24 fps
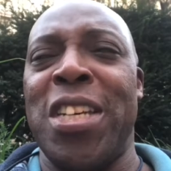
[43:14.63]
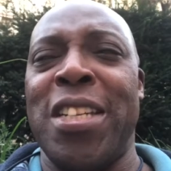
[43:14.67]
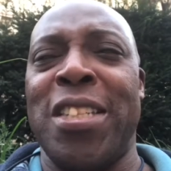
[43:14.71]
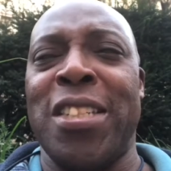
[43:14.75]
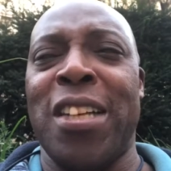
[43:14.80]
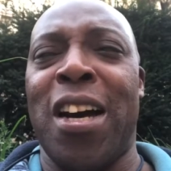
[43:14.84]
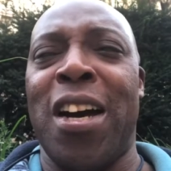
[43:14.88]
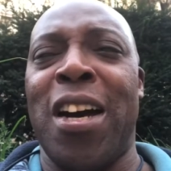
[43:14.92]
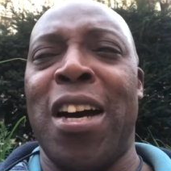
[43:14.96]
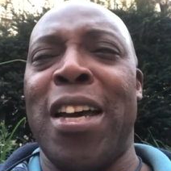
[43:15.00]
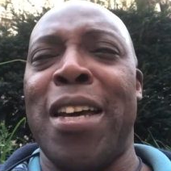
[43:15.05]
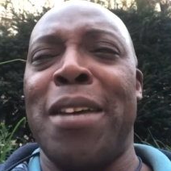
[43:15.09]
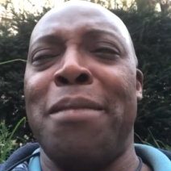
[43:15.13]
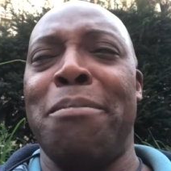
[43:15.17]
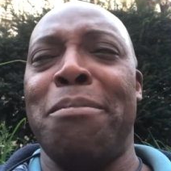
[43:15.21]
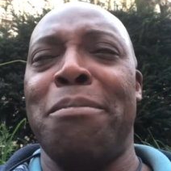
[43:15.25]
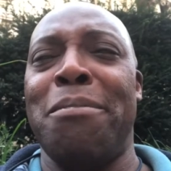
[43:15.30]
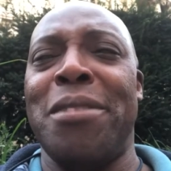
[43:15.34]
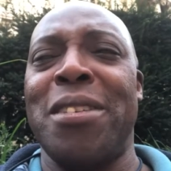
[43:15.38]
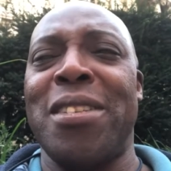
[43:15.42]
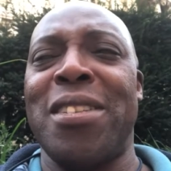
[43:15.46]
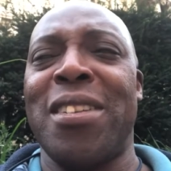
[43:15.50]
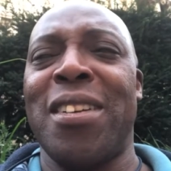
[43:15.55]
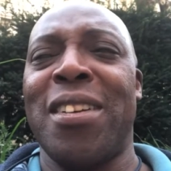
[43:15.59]

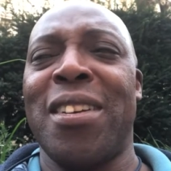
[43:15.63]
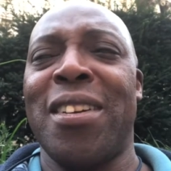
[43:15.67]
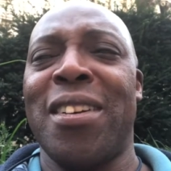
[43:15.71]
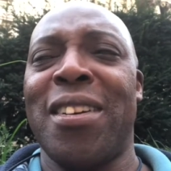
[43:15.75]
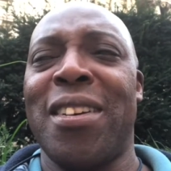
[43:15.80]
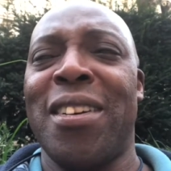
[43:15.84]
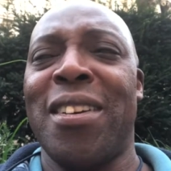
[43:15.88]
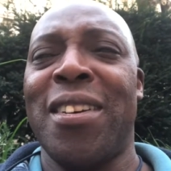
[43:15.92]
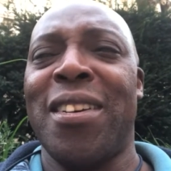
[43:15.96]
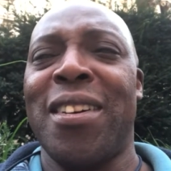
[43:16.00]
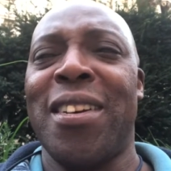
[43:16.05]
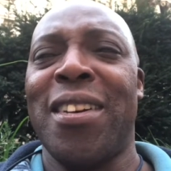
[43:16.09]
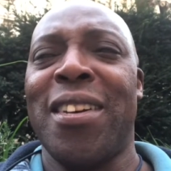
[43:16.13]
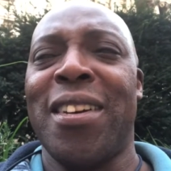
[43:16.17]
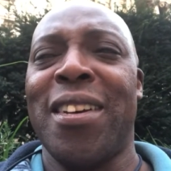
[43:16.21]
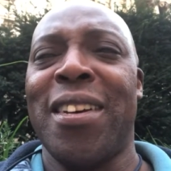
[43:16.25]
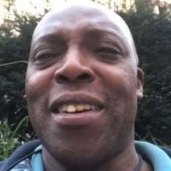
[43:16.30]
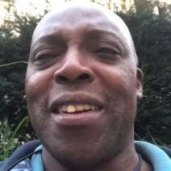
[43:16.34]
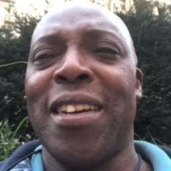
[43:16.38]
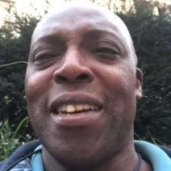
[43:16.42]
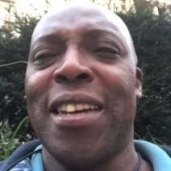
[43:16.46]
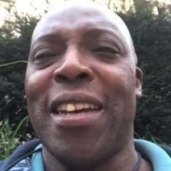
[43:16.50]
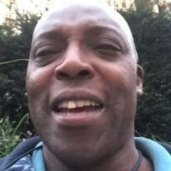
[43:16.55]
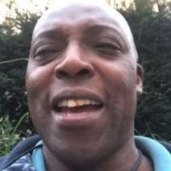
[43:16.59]
times.
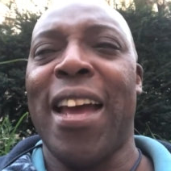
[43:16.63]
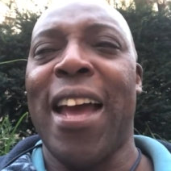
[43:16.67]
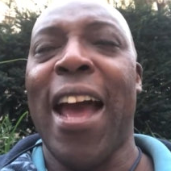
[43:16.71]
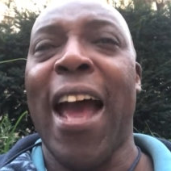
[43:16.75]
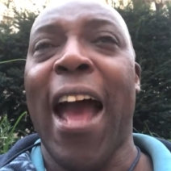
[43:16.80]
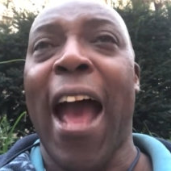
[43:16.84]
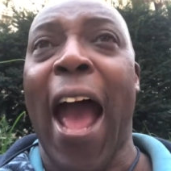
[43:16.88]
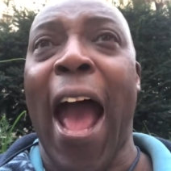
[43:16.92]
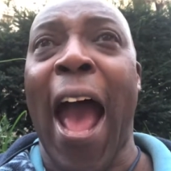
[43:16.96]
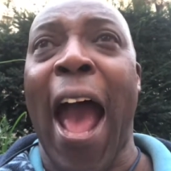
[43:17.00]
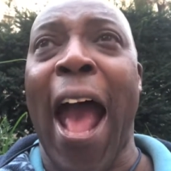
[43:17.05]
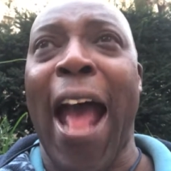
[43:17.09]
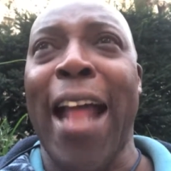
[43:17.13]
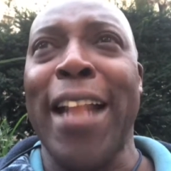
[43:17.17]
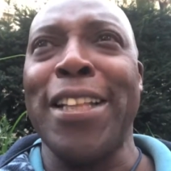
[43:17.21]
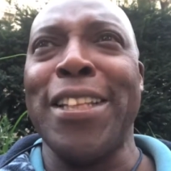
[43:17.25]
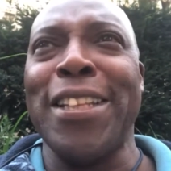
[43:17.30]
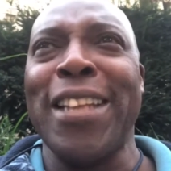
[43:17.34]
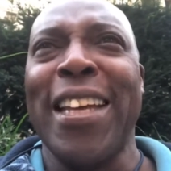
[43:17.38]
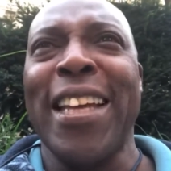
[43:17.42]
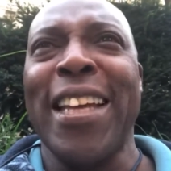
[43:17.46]
And